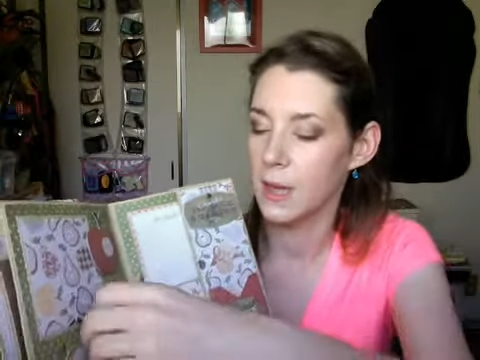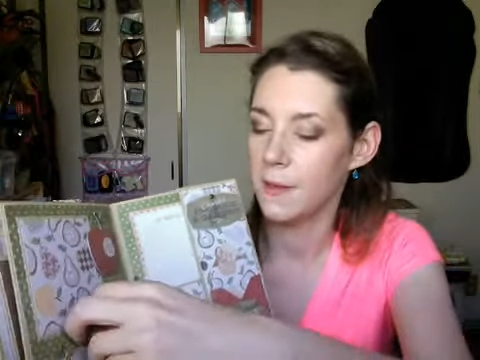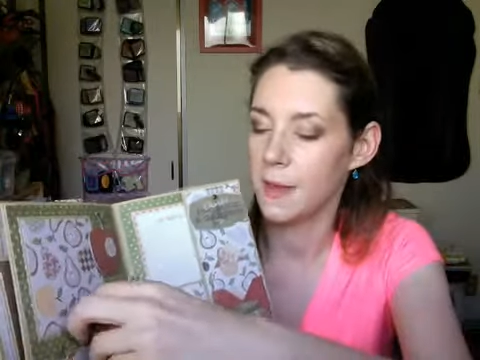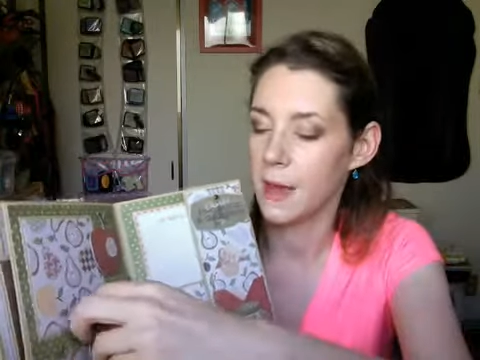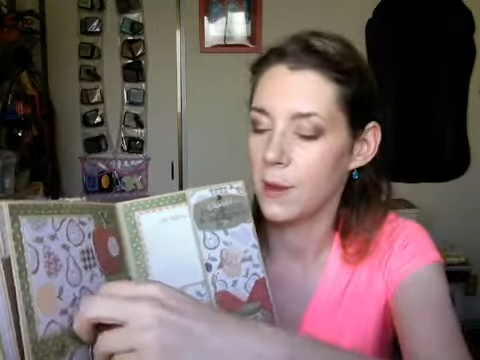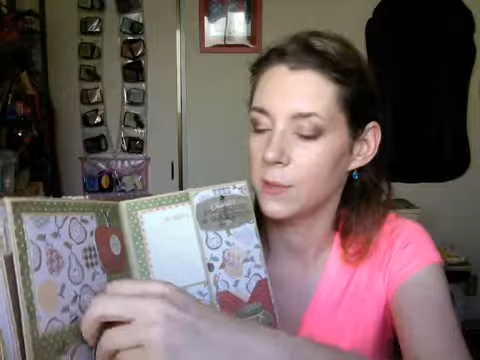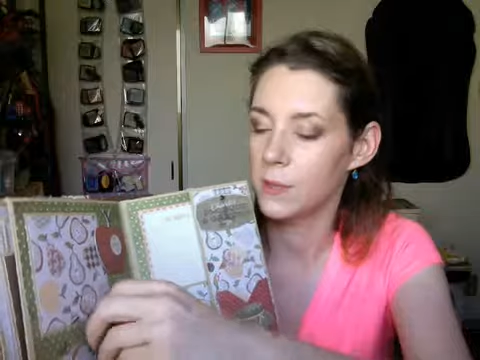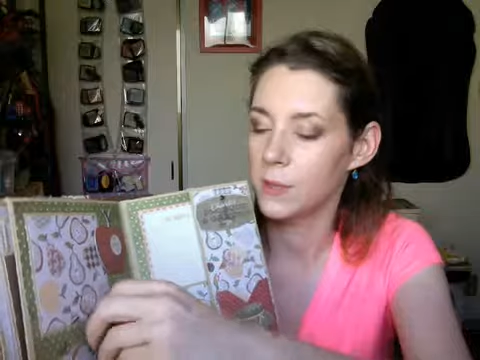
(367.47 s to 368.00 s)

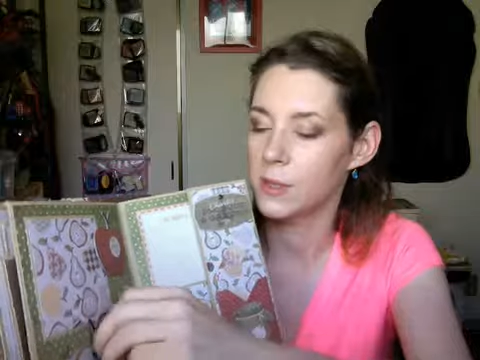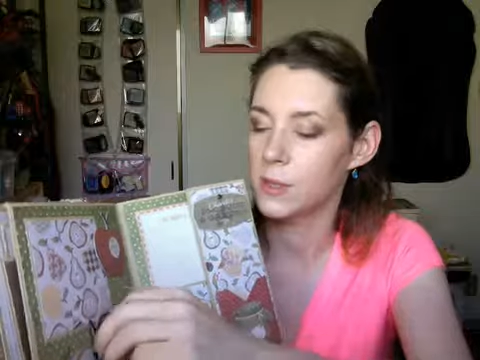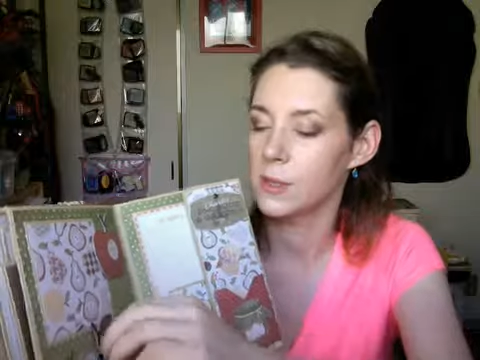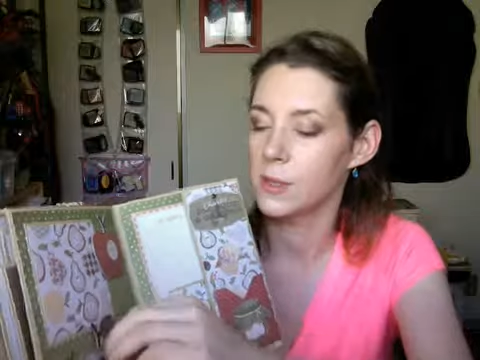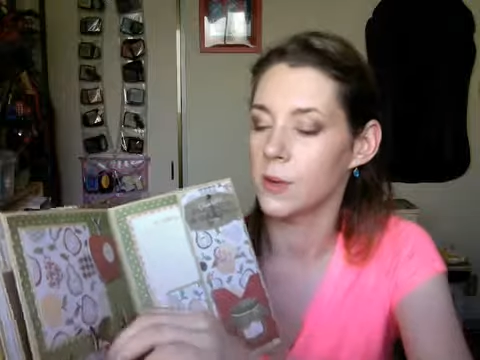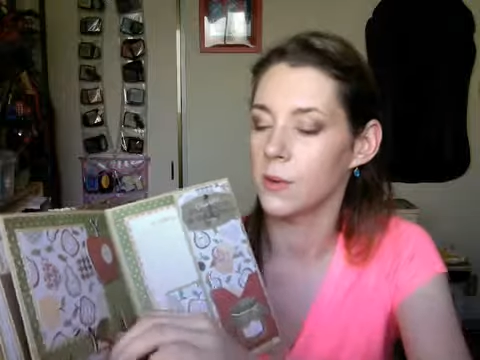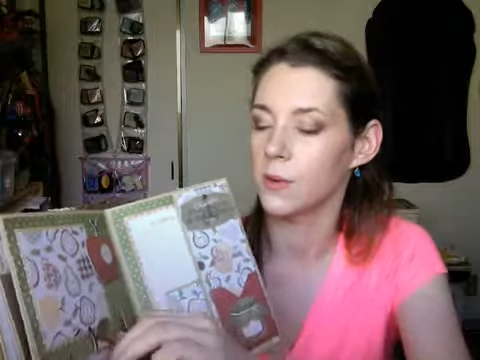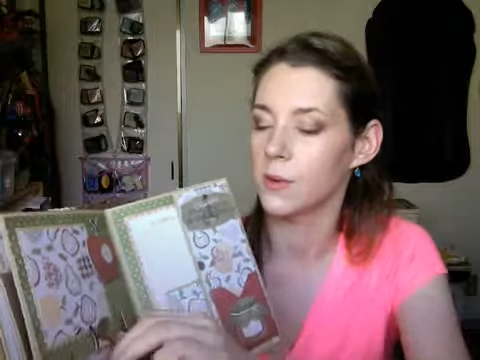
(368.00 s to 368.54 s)
That was
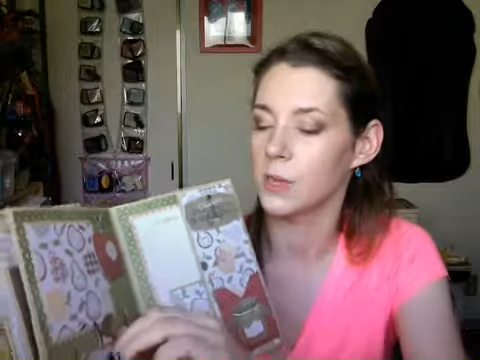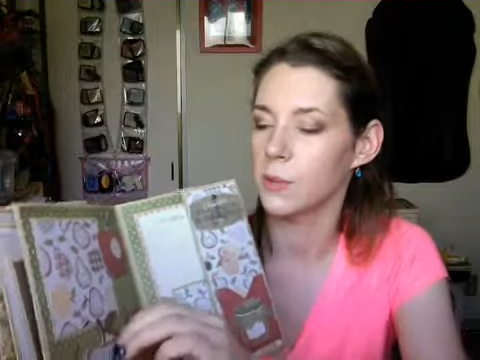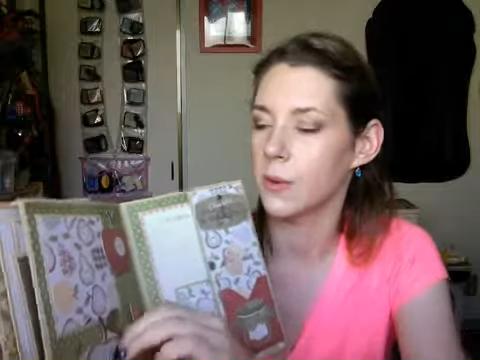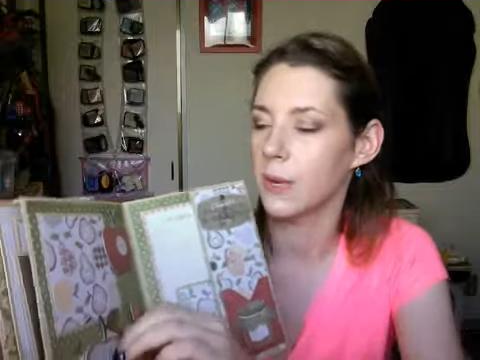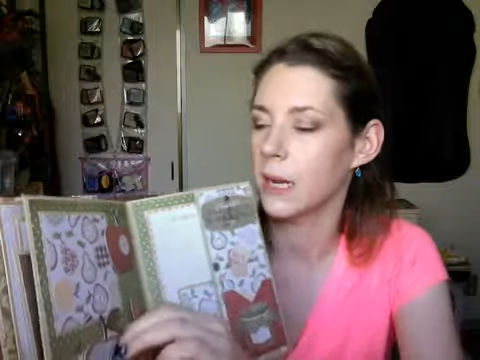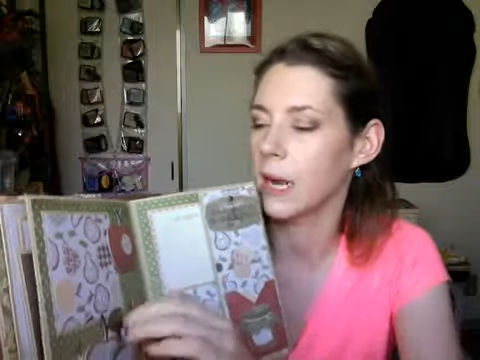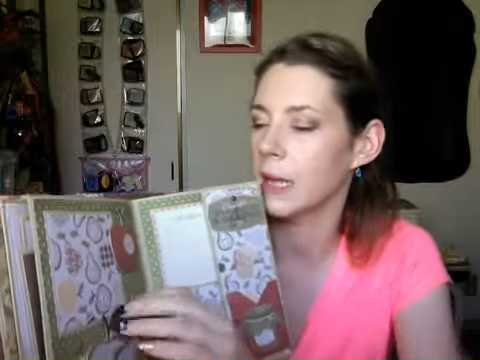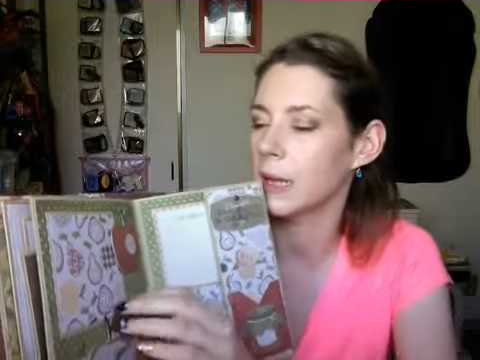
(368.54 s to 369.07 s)
so
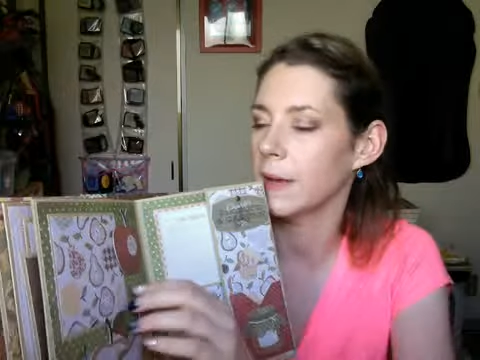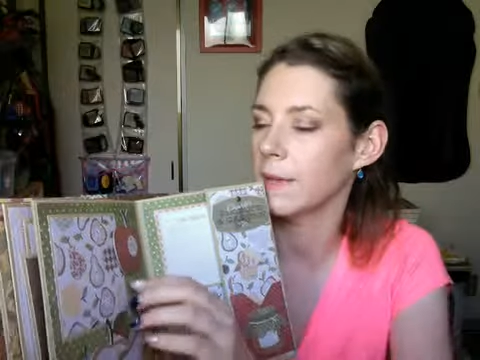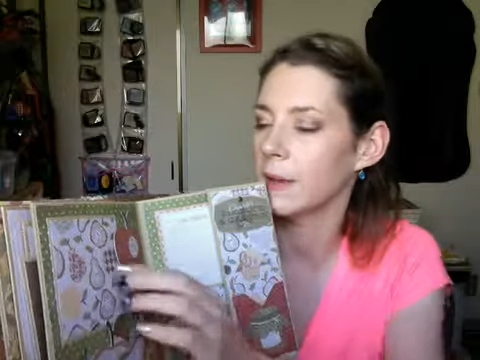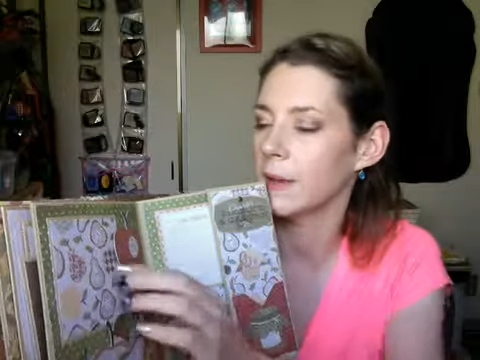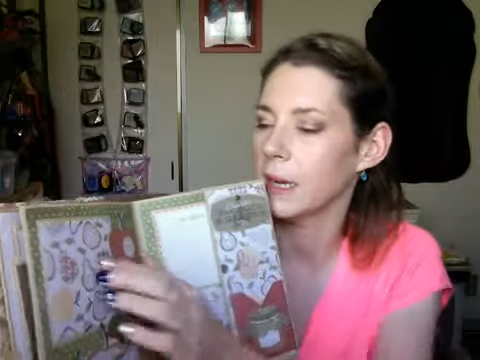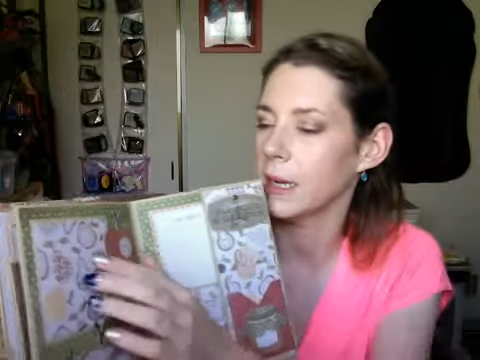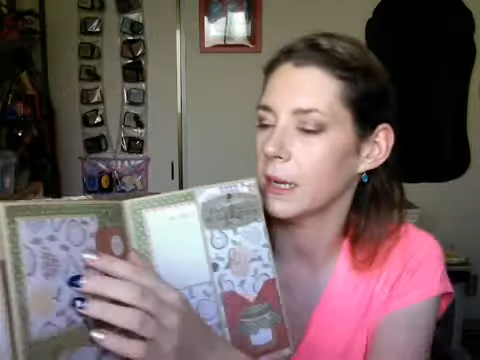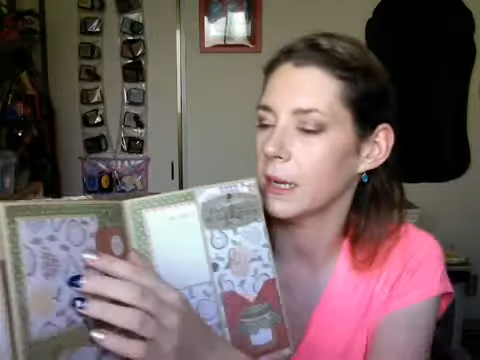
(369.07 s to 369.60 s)
sweet. I love
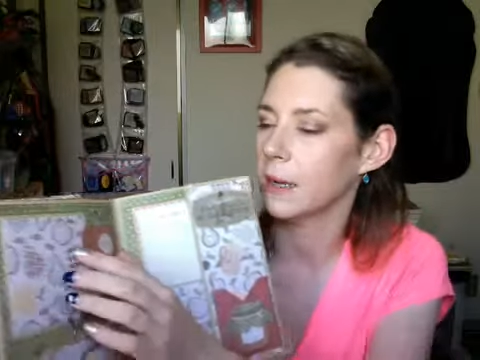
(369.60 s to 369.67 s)
that idea.